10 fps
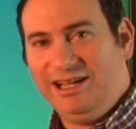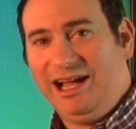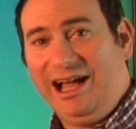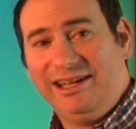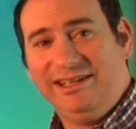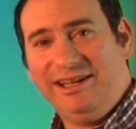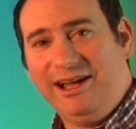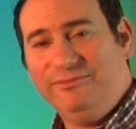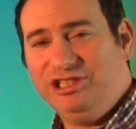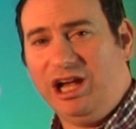Hi,
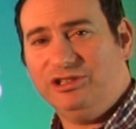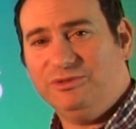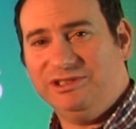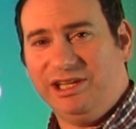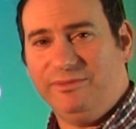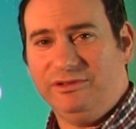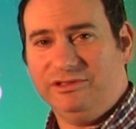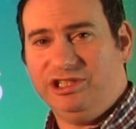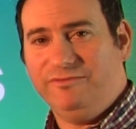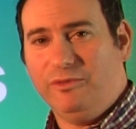I'm Joshua Zable,
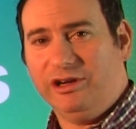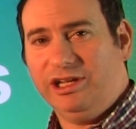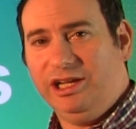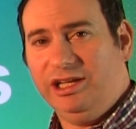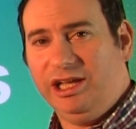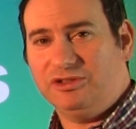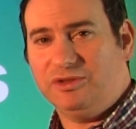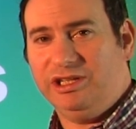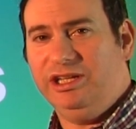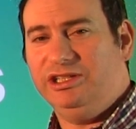Chief Marketing and
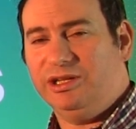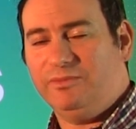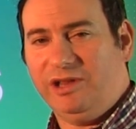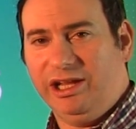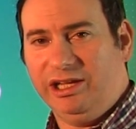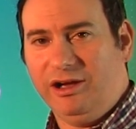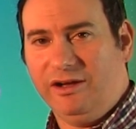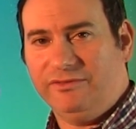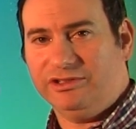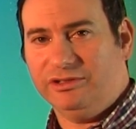Strategic Planning
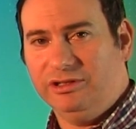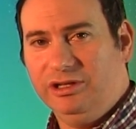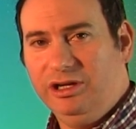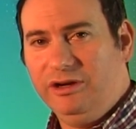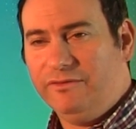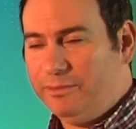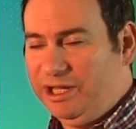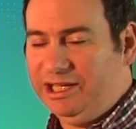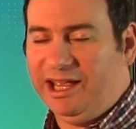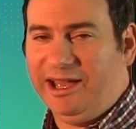Officer for
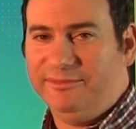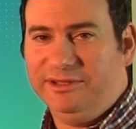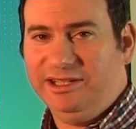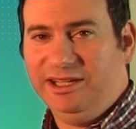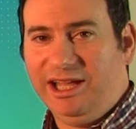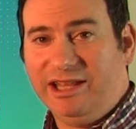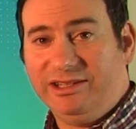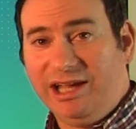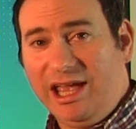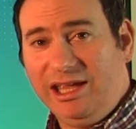Minitab, and
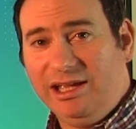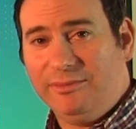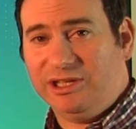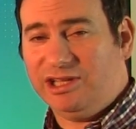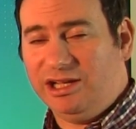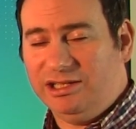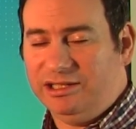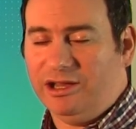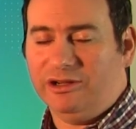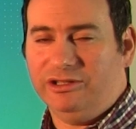today I'm excited to
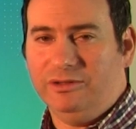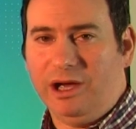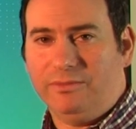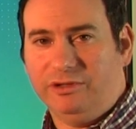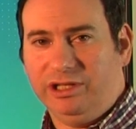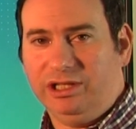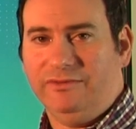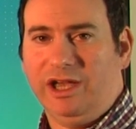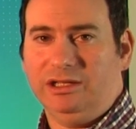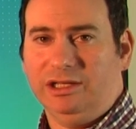talk to you about
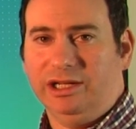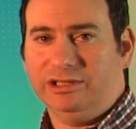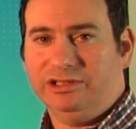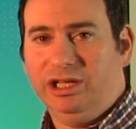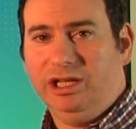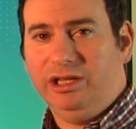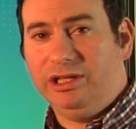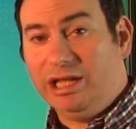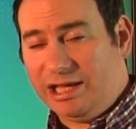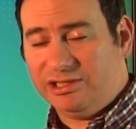predictive analytics, the
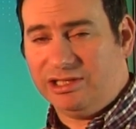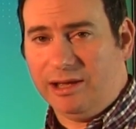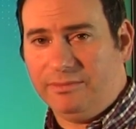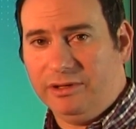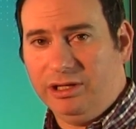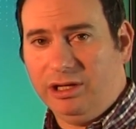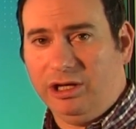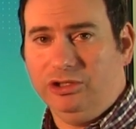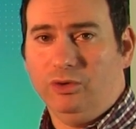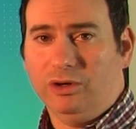next step
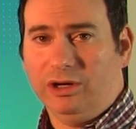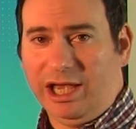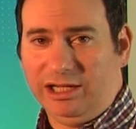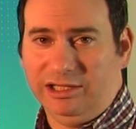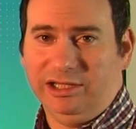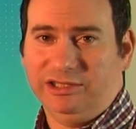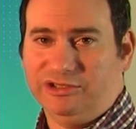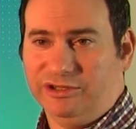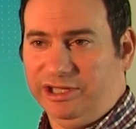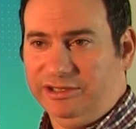on your analytics
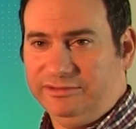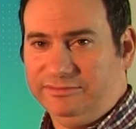journey.